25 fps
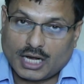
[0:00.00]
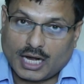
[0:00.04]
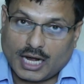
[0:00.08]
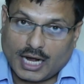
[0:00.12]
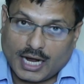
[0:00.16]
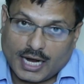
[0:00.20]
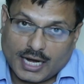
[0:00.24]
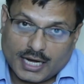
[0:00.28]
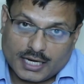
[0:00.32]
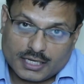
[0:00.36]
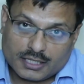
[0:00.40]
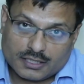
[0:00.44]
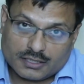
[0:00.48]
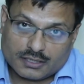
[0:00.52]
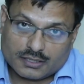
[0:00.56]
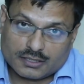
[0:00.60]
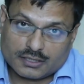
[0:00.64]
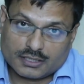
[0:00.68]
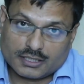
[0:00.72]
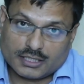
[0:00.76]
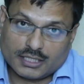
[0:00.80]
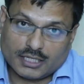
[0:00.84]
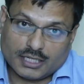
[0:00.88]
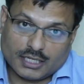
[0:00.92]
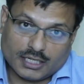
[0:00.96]

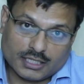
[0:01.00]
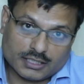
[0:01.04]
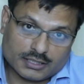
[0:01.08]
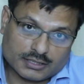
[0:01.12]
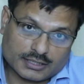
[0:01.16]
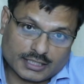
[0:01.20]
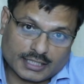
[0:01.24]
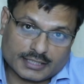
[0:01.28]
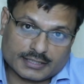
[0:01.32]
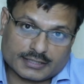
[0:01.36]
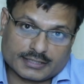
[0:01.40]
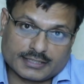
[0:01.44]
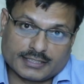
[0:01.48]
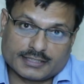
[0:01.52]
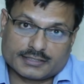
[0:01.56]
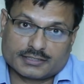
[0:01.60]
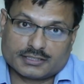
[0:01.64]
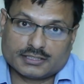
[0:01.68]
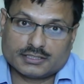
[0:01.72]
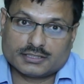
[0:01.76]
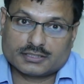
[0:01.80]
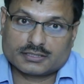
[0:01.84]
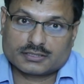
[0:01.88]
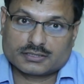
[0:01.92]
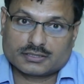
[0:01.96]
and in that
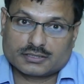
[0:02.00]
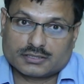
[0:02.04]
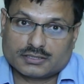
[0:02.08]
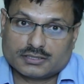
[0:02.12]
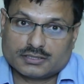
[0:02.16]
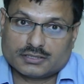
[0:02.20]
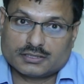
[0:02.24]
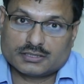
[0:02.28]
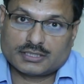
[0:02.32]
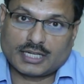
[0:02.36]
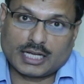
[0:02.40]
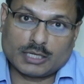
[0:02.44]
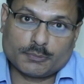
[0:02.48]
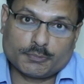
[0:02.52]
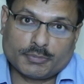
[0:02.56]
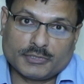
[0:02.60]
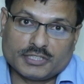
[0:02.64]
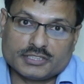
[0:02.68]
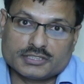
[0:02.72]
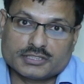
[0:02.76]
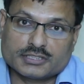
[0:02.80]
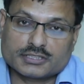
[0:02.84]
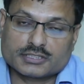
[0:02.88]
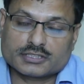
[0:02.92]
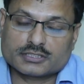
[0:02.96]
cases,
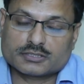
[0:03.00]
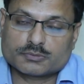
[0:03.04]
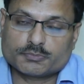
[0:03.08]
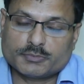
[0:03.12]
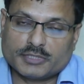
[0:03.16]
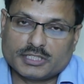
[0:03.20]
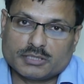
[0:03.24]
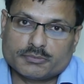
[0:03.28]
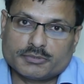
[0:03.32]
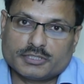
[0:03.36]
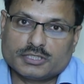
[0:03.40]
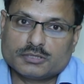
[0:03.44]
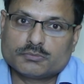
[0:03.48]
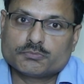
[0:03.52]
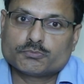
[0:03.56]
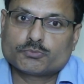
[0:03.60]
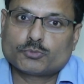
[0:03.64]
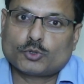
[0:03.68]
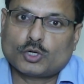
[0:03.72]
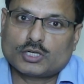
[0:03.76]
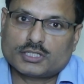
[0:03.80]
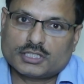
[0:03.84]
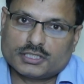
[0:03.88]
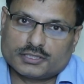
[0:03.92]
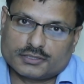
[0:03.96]
diplegic is very
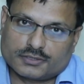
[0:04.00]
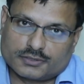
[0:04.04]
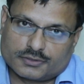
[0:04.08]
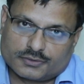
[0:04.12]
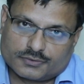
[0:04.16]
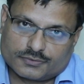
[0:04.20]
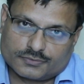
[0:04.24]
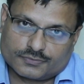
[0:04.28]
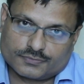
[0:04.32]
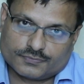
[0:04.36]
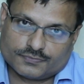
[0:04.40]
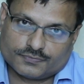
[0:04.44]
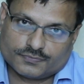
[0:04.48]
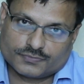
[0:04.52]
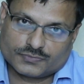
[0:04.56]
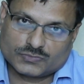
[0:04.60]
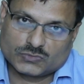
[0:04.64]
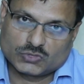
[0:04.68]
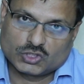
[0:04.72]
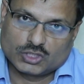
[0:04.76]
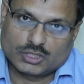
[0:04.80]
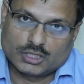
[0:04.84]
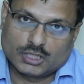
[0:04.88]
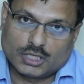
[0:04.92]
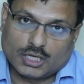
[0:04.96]
important.
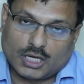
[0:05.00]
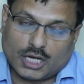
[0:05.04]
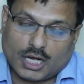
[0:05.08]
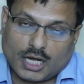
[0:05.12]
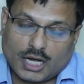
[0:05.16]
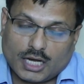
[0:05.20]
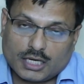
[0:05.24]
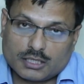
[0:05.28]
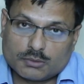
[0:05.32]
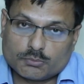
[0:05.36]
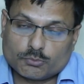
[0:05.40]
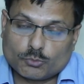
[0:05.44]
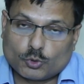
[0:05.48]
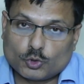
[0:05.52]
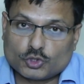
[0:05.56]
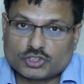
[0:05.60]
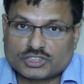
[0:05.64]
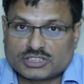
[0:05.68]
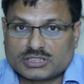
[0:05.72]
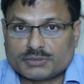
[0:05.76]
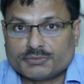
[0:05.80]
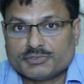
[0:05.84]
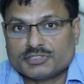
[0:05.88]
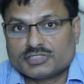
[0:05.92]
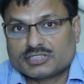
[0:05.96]
And
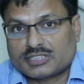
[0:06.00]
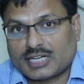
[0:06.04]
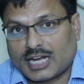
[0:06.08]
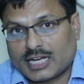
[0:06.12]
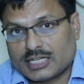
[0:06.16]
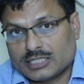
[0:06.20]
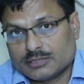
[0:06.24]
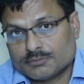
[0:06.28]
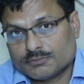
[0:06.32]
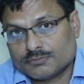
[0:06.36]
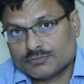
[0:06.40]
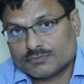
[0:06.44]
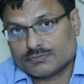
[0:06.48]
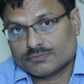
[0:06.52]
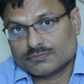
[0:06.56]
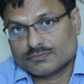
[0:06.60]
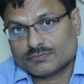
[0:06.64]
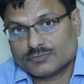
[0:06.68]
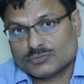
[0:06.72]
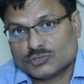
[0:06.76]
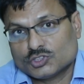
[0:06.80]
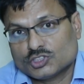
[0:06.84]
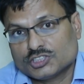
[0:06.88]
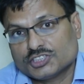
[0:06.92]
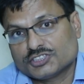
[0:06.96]
most of the time,
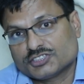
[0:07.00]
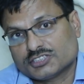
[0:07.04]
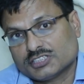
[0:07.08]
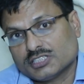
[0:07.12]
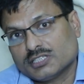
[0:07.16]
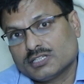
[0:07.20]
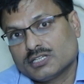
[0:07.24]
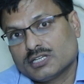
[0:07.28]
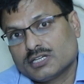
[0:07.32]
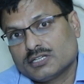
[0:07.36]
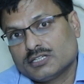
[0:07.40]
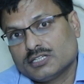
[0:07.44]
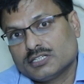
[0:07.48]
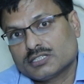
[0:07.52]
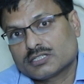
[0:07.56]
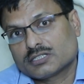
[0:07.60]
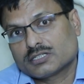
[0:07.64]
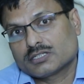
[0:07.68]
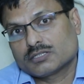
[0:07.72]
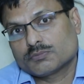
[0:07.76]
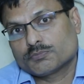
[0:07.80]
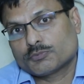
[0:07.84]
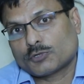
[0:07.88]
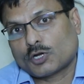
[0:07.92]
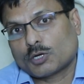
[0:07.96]
these children
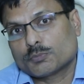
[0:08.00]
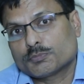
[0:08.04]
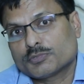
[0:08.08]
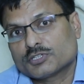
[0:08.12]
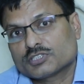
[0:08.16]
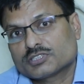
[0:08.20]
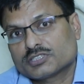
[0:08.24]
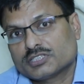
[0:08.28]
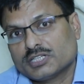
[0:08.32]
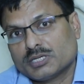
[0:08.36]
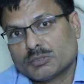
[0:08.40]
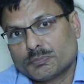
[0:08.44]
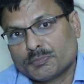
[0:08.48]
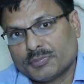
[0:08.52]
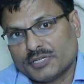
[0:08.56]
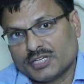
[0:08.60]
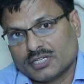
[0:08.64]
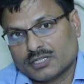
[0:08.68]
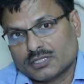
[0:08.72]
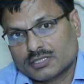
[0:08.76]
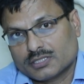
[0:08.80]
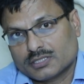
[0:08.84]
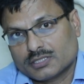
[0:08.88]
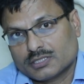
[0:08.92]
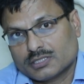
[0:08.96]
need proper
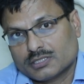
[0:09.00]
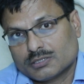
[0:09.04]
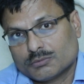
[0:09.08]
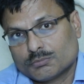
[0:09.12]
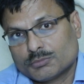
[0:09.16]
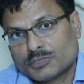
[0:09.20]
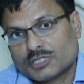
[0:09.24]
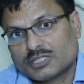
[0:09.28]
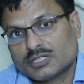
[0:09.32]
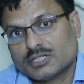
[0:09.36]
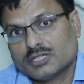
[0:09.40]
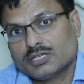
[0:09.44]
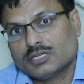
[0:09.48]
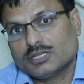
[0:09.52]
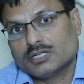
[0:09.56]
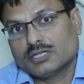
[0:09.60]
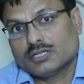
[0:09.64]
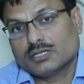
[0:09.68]
therapy, but